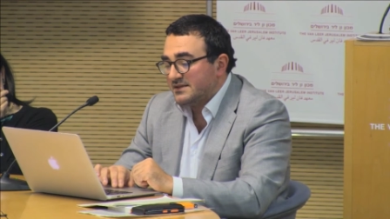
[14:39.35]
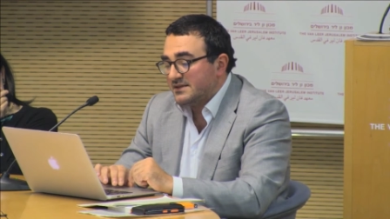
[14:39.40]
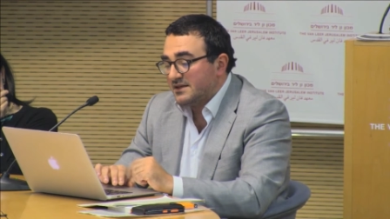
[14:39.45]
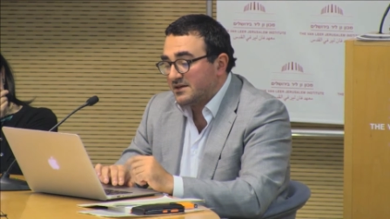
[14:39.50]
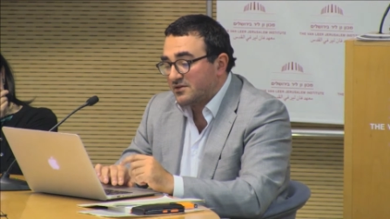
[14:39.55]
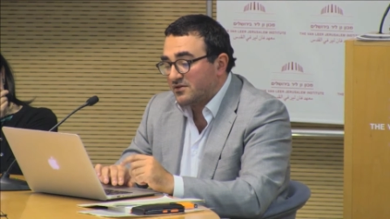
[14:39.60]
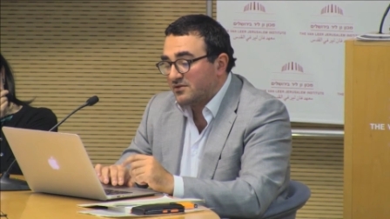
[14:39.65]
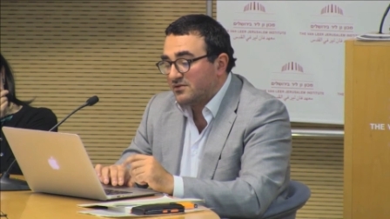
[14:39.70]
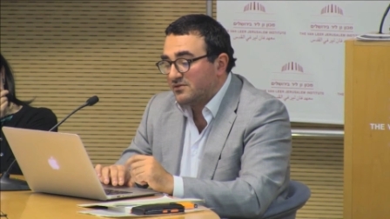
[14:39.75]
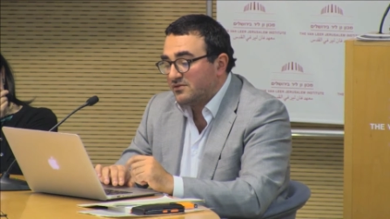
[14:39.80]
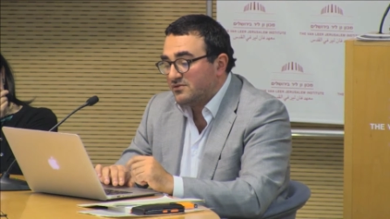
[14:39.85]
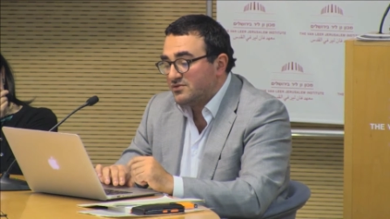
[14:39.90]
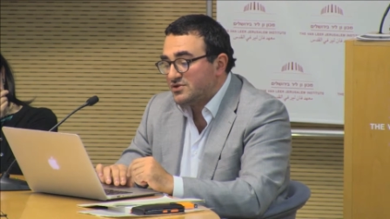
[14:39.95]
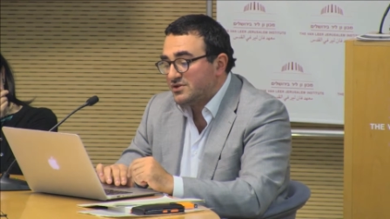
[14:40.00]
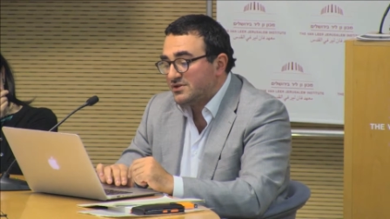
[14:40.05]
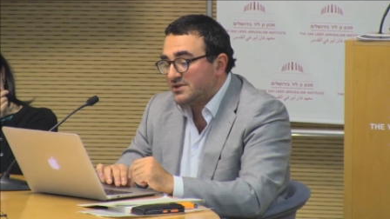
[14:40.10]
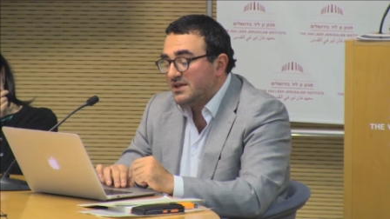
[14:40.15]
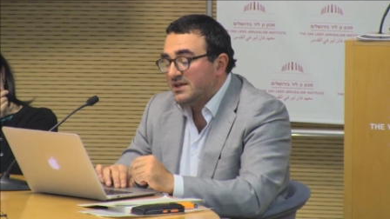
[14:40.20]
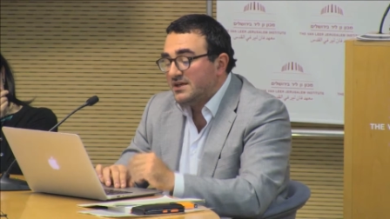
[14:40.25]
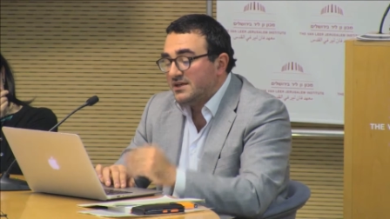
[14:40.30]
And their
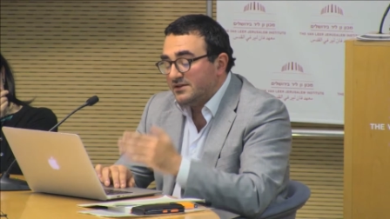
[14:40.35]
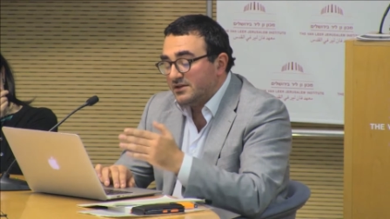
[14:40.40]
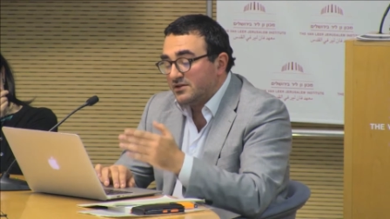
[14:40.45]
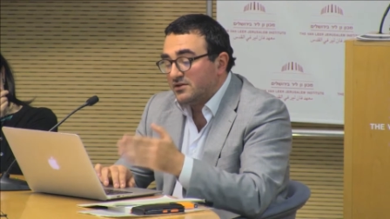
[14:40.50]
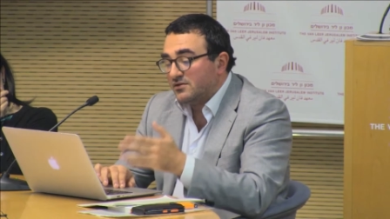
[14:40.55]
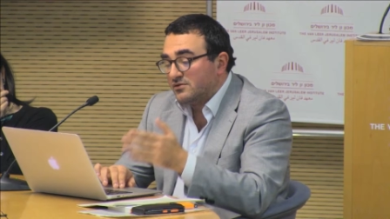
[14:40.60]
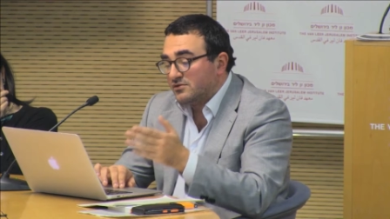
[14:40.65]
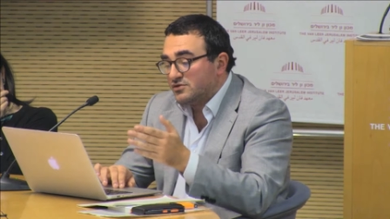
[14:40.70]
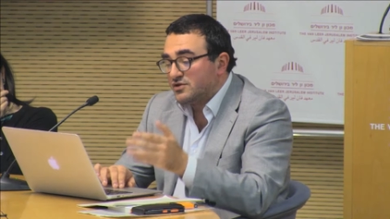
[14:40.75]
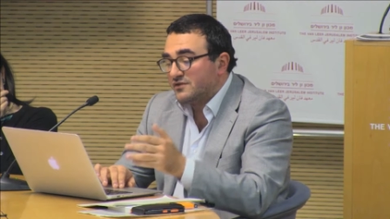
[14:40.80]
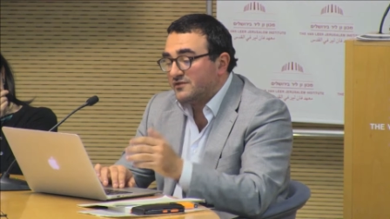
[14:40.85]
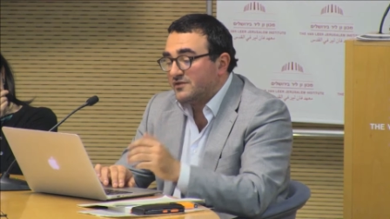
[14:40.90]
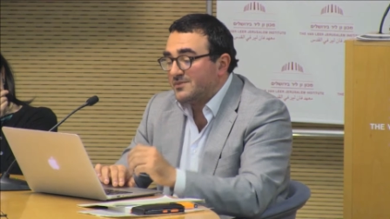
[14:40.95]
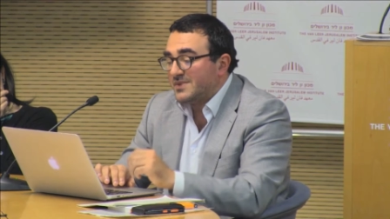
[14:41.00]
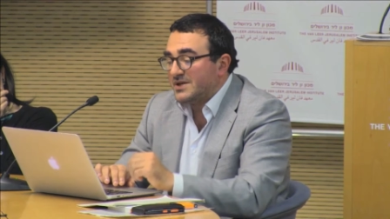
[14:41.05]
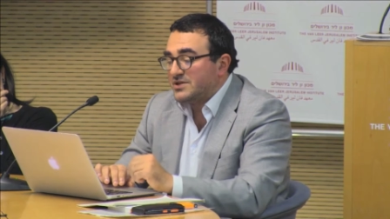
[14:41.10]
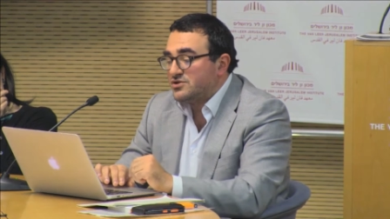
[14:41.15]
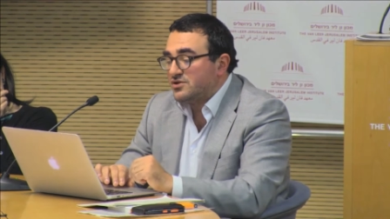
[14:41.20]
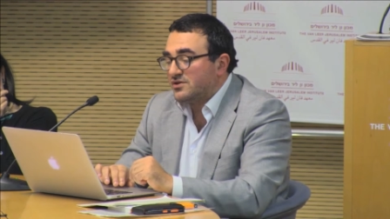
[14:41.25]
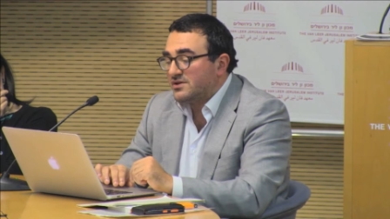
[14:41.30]
conclusion, the conclusion of the
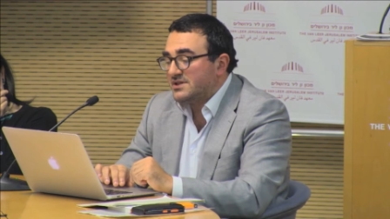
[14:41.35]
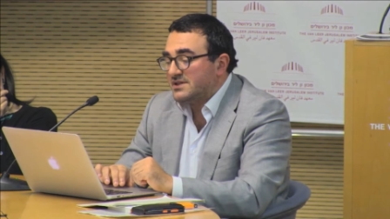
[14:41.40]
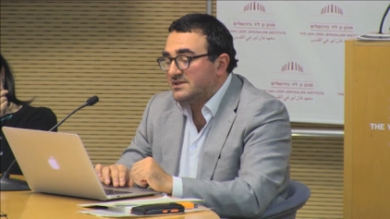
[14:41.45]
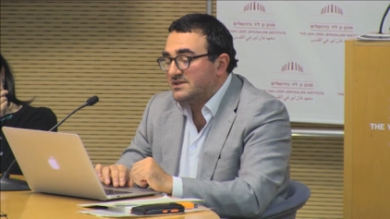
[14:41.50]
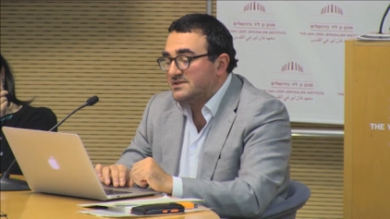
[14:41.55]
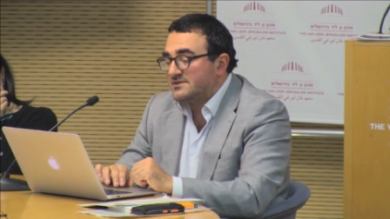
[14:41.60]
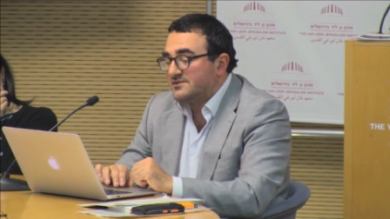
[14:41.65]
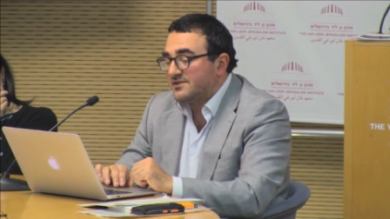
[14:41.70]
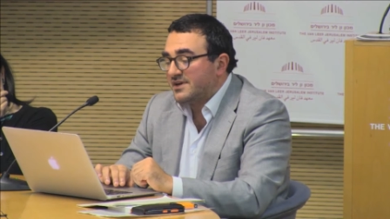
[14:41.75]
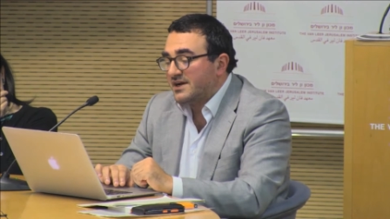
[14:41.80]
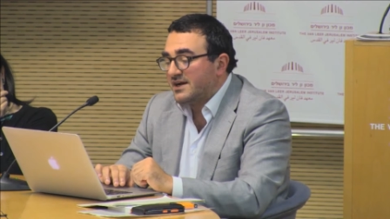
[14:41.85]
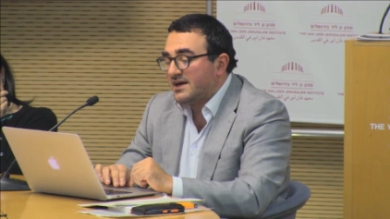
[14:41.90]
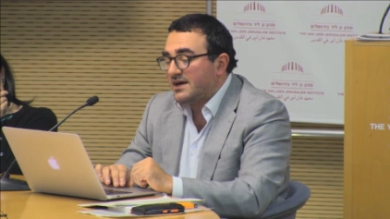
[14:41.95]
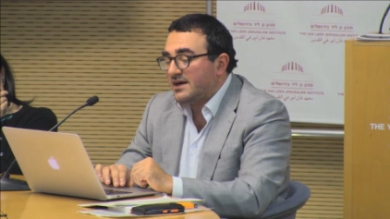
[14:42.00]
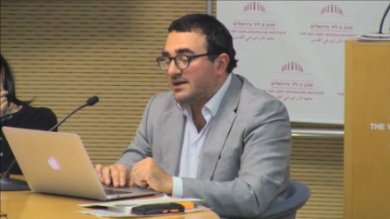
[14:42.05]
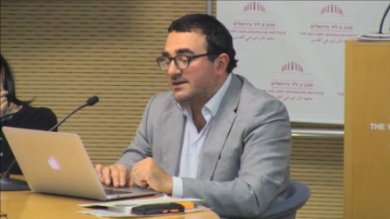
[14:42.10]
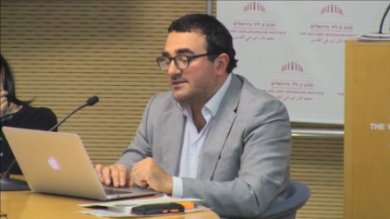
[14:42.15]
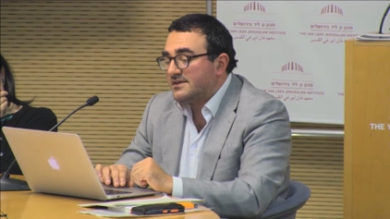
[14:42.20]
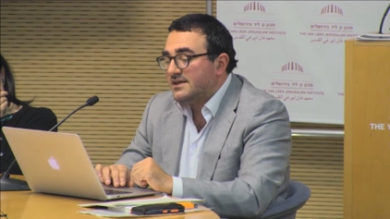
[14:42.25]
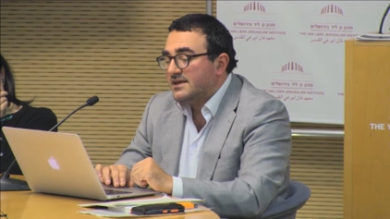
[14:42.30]
majority in this
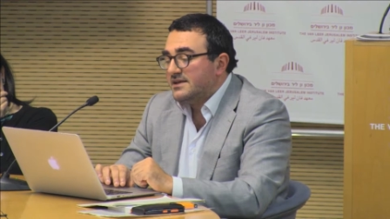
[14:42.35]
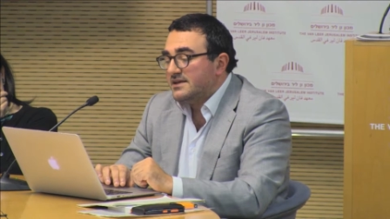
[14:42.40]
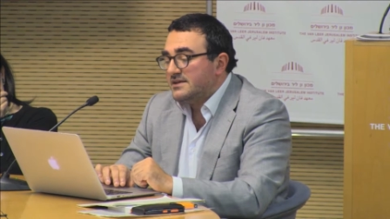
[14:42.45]
regard,